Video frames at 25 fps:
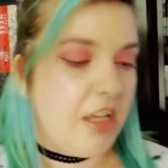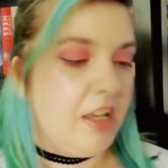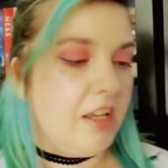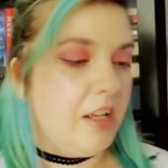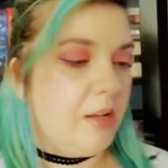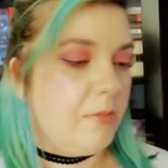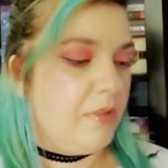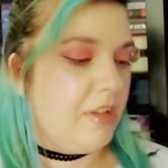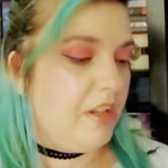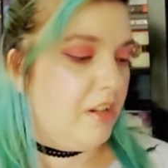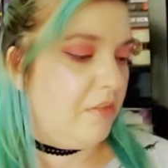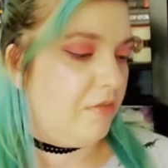
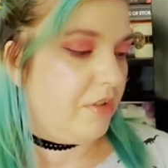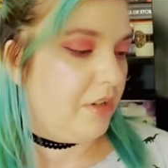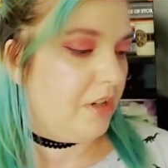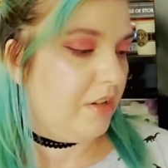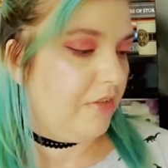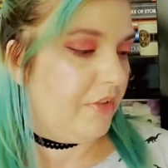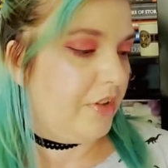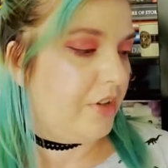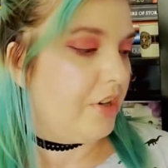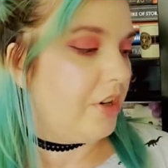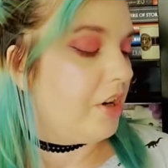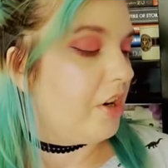I'm getting rid of
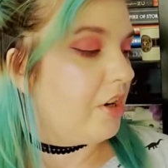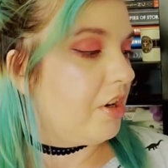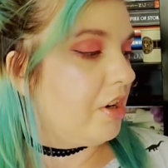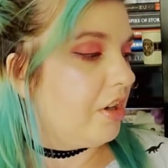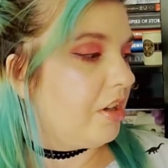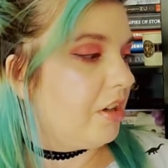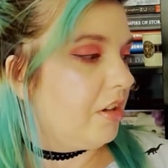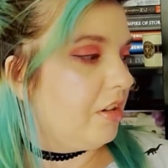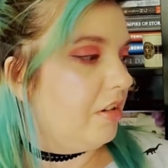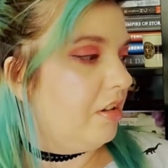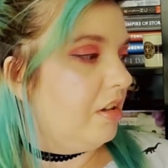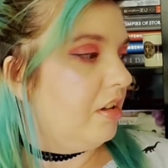an
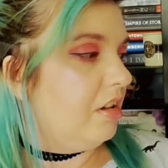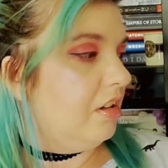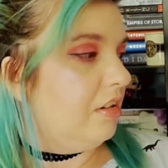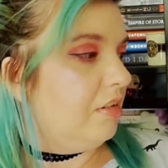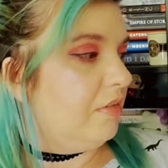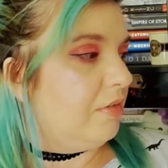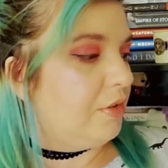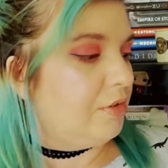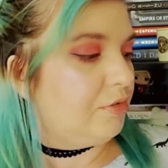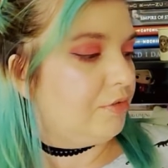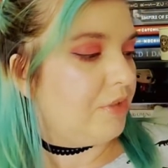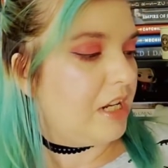ARC of
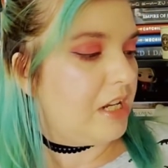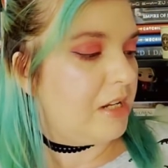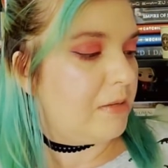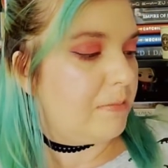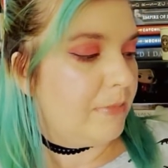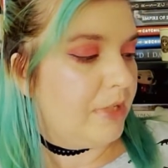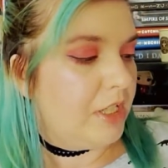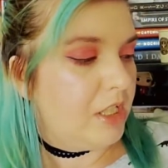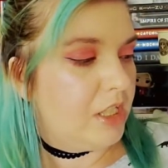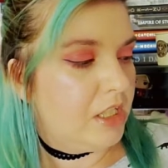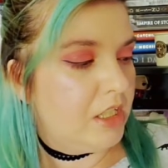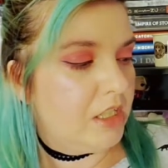
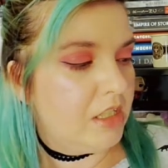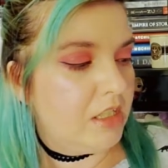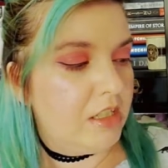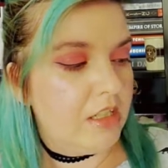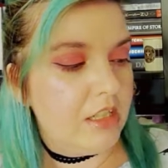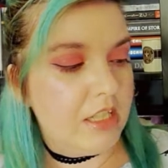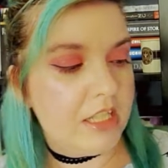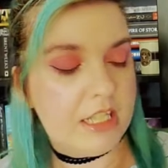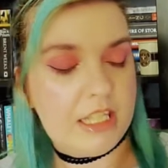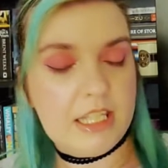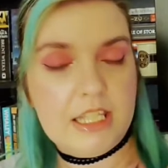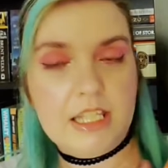
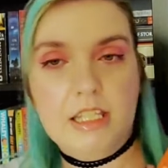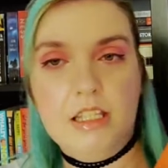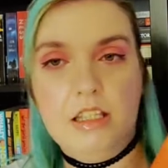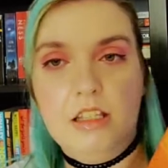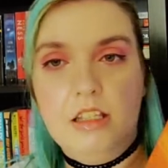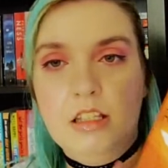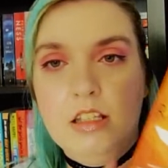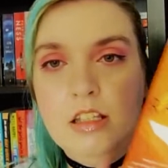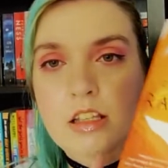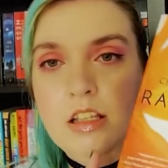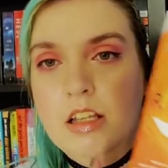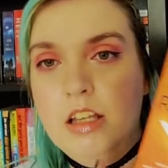Rainbirds.
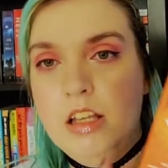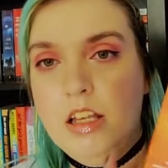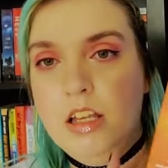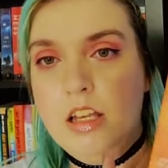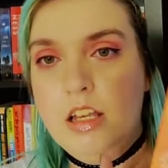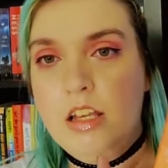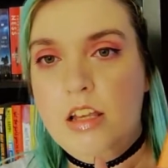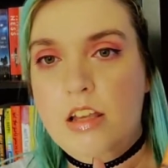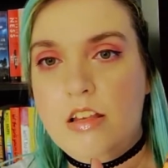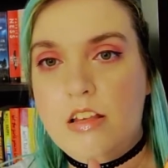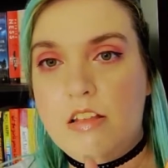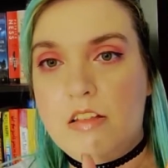
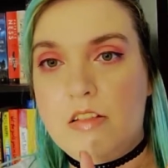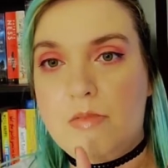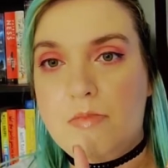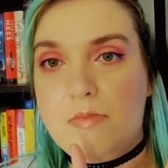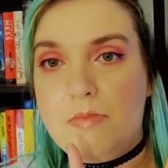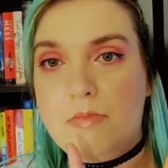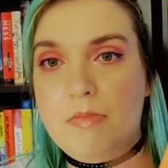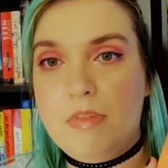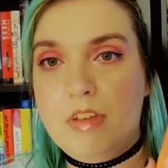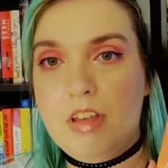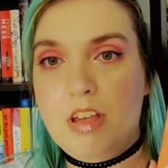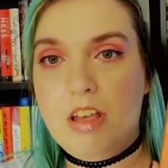
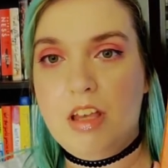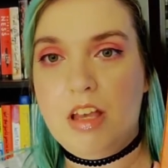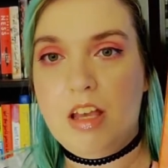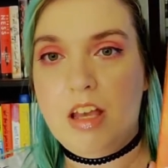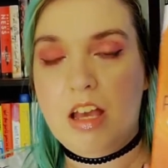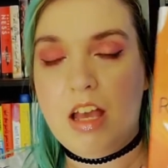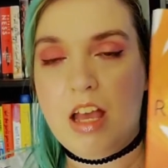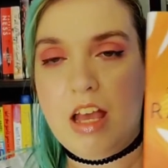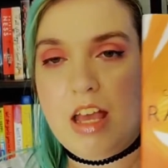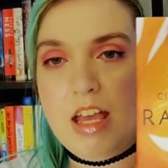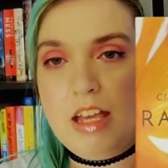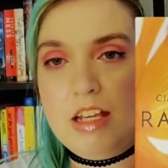I
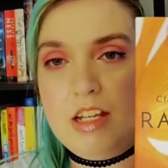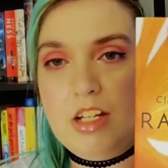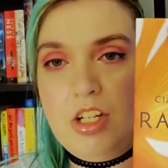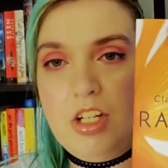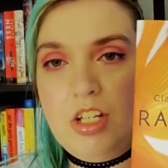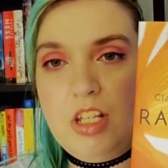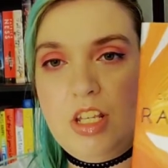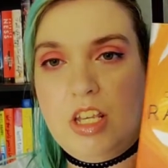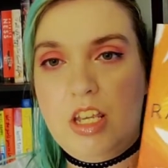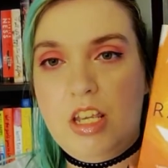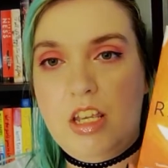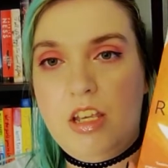
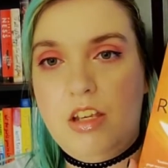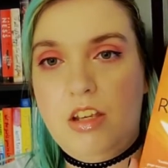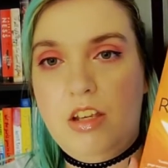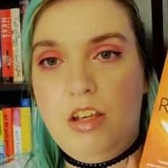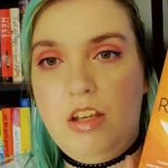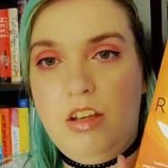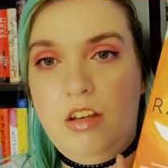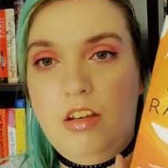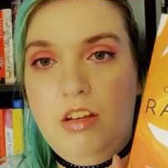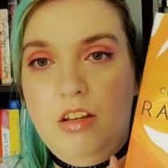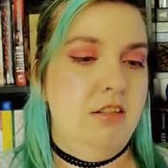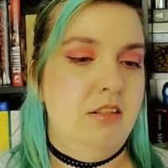actually,
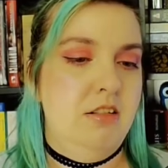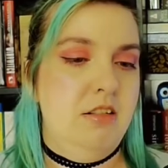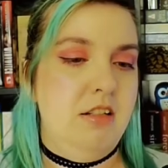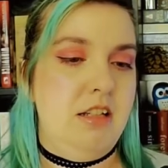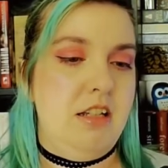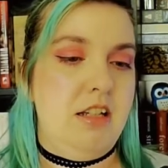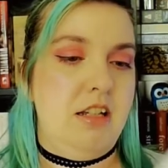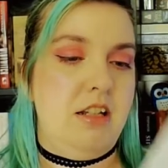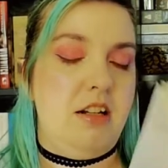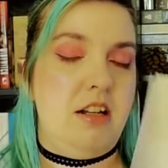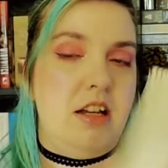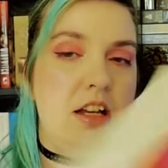
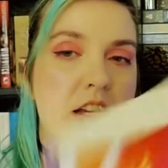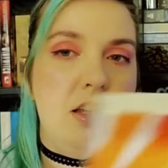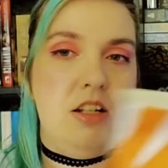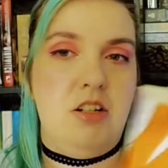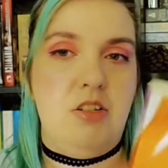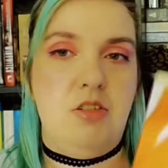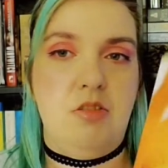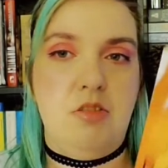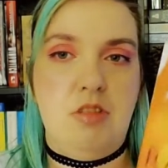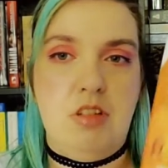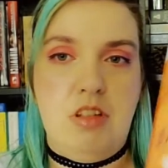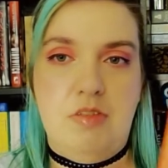and I
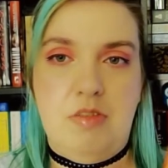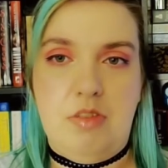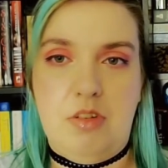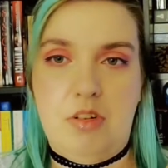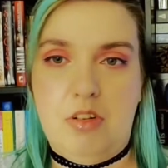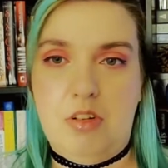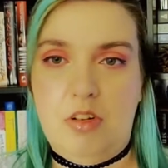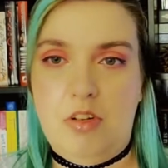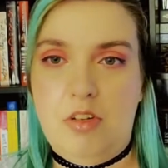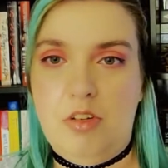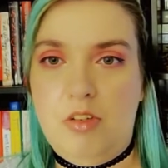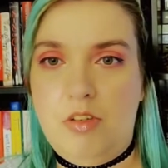don't
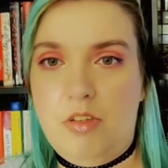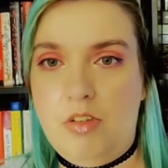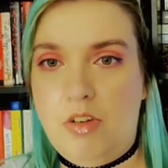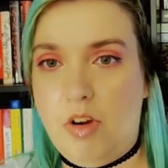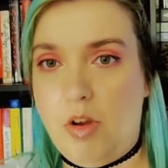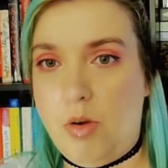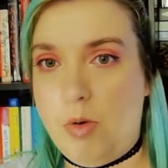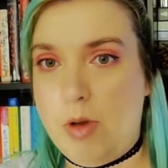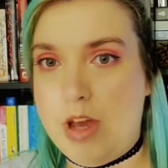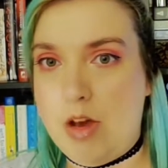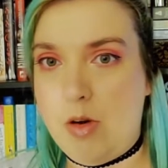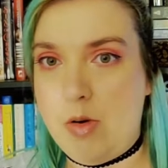even
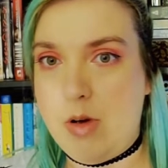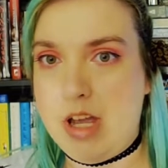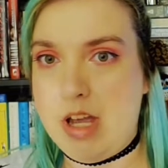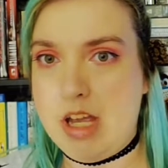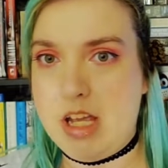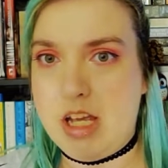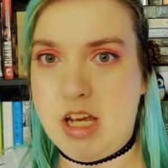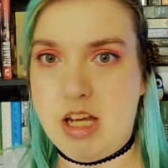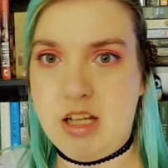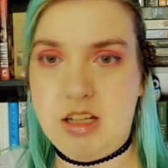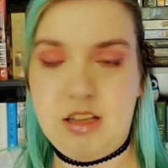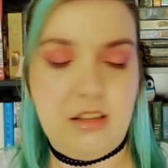know how I
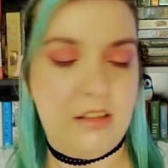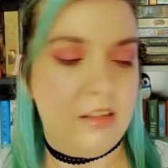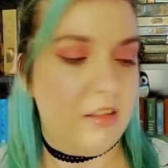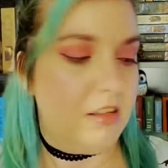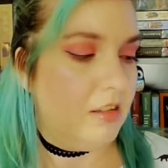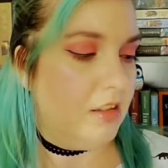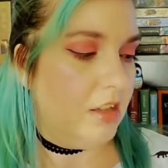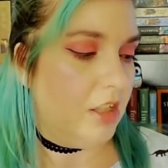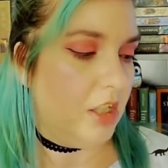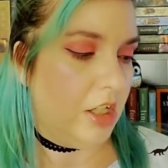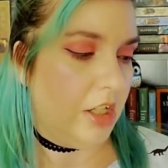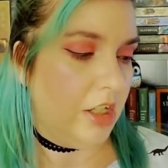got
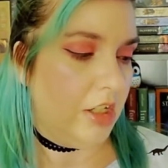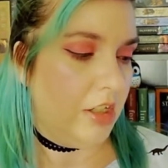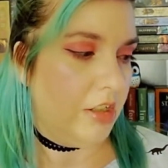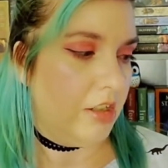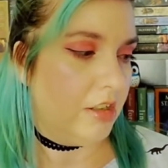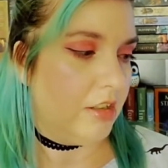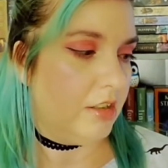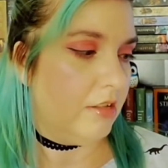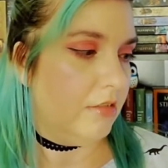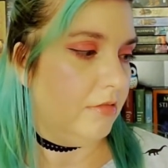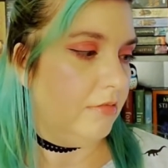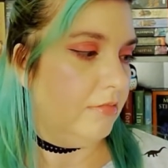the
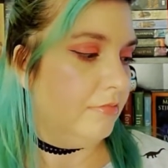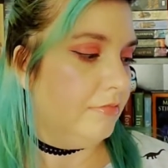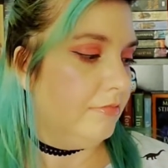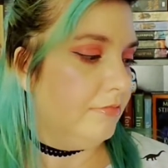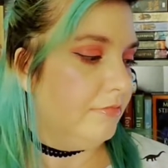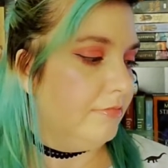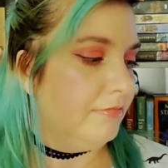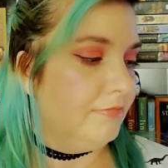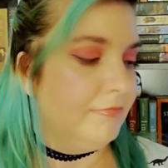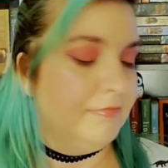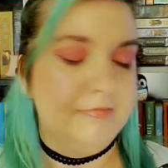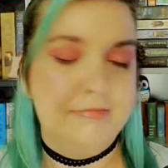ARC,
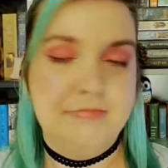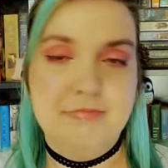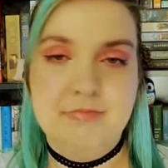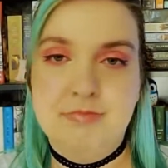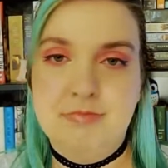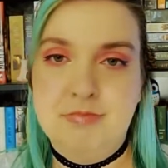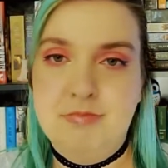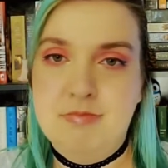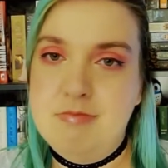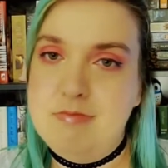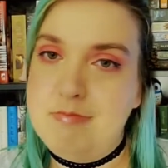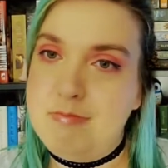
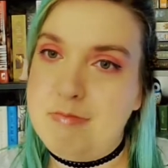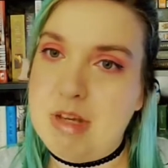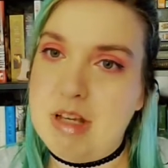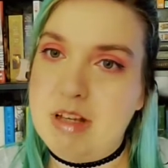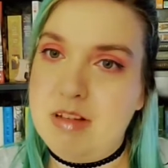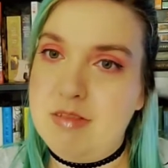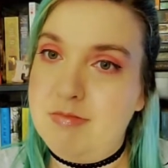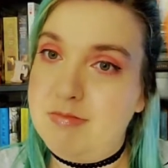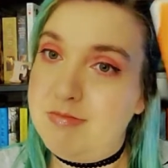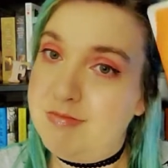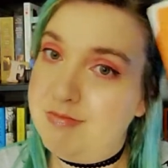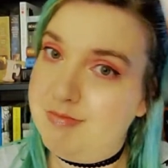but
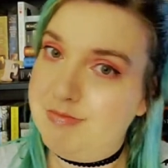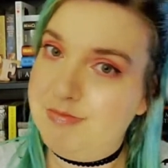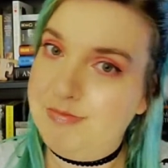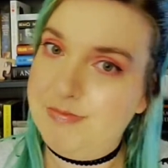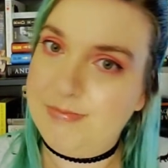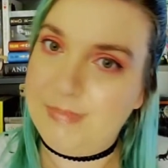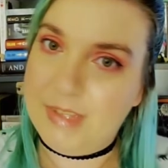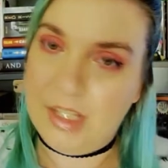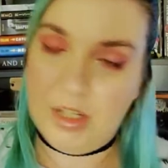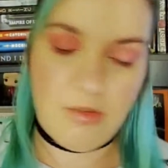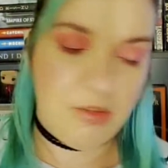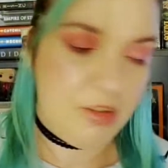I'm
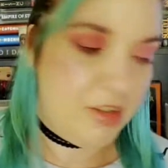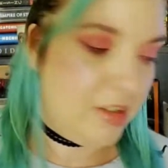getting rid of